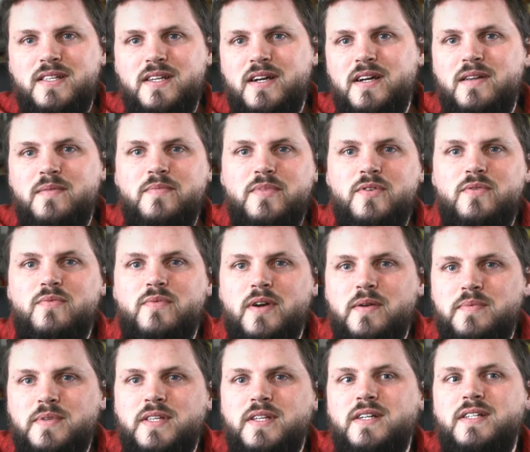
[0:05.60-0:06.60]
and build
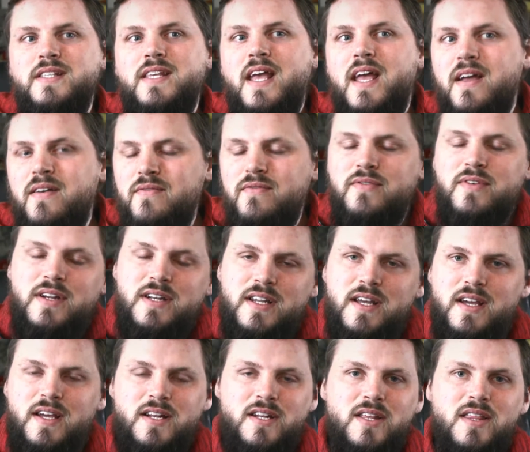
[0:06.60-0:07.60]
websites every
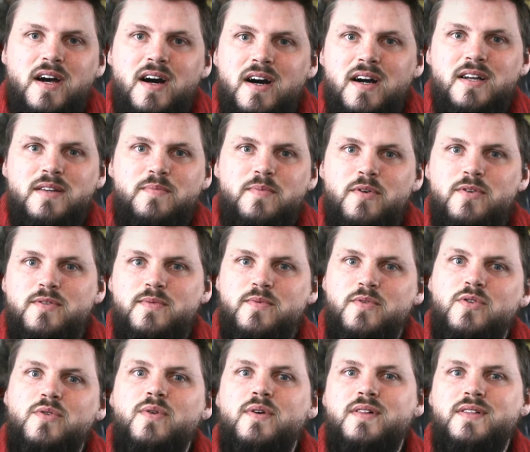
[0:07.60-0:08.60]
day to the highest possible
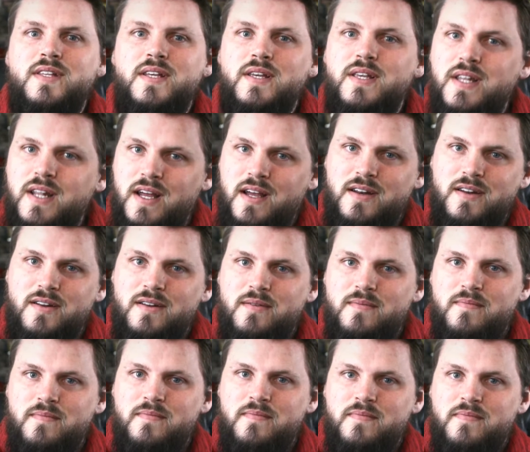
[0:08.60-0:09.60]
quality standard.
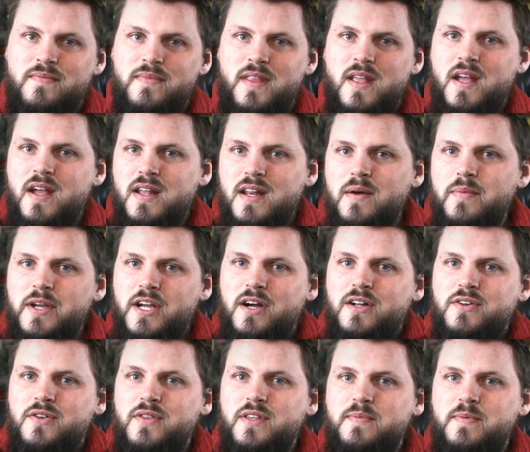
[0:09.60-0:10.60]
Now, we can't
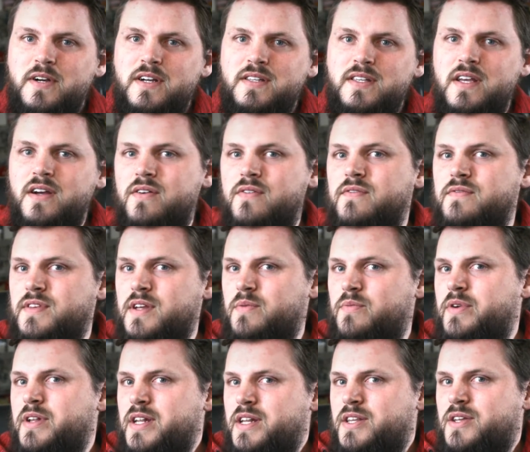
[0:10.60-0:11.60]
do this by ourselves, and we
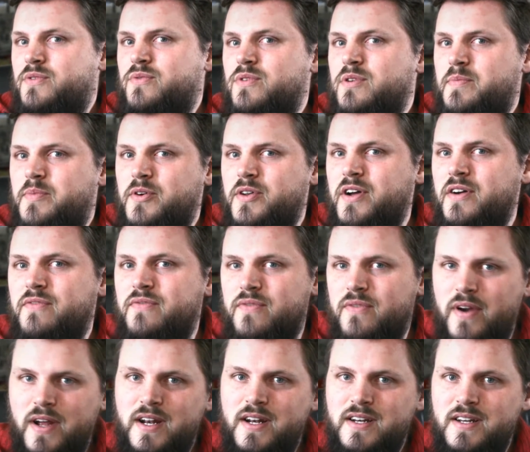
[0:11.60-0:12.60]
need to call upon our
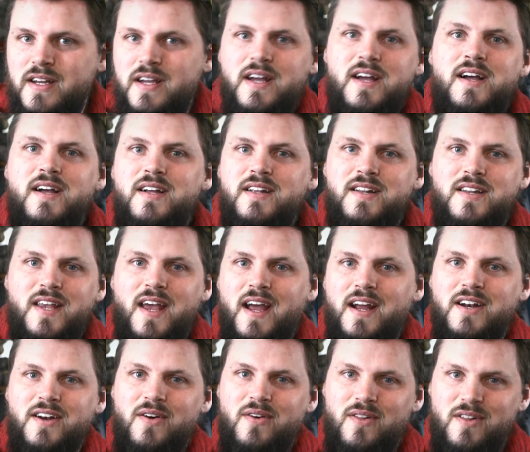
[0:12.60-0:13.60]
friend,
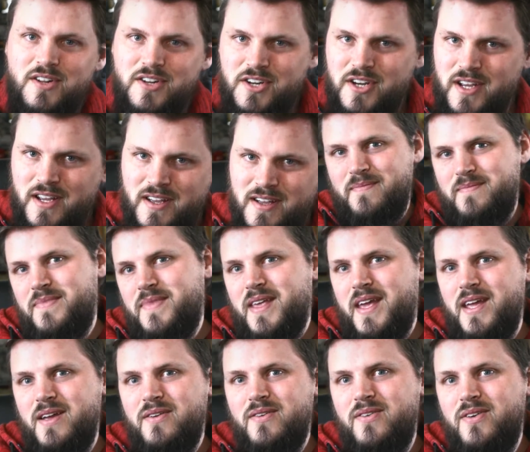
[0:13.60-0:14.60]
technology.
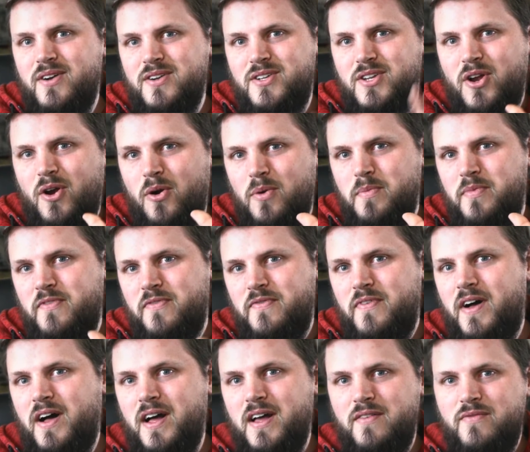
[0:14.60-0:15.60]
Here are our top
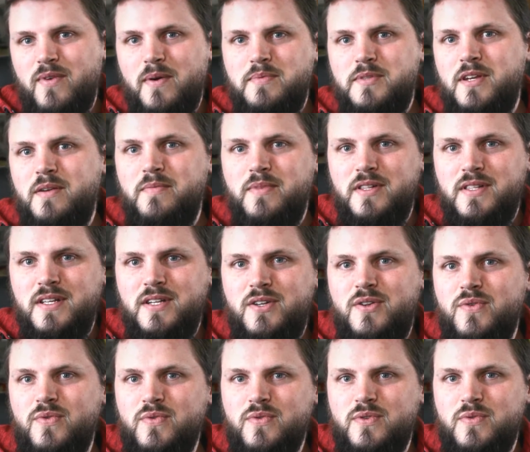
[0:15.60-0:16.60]
5 website building
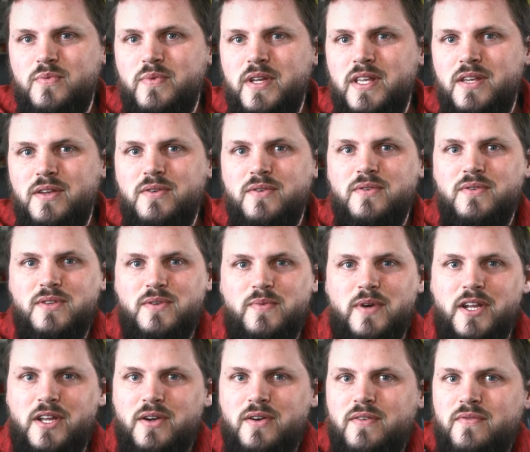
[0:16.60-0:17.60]
tools we use when
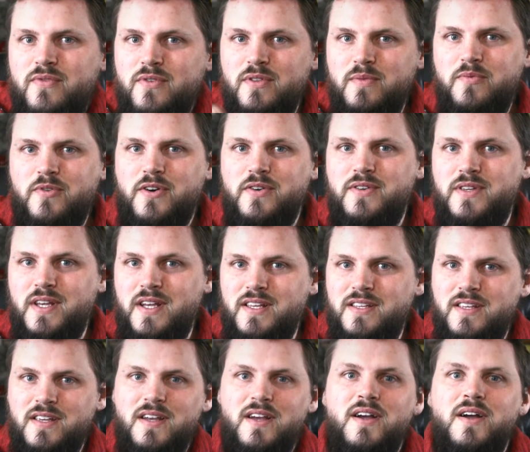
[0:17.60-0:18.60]
going through the
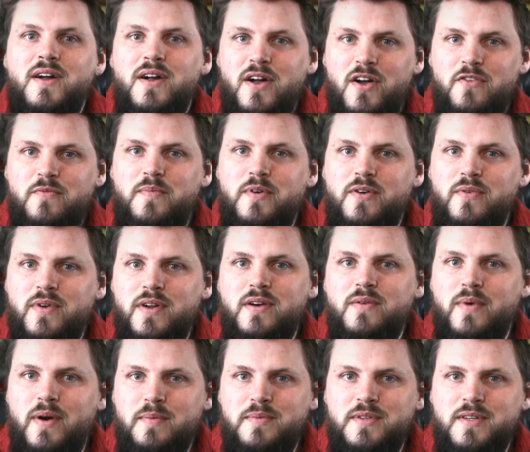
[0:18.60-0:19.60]
process of building a
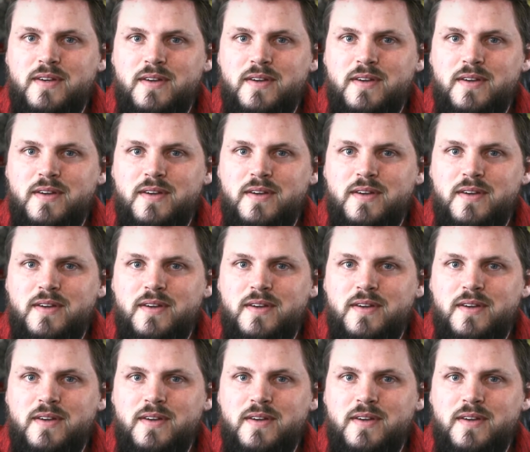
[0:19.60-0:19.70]
website.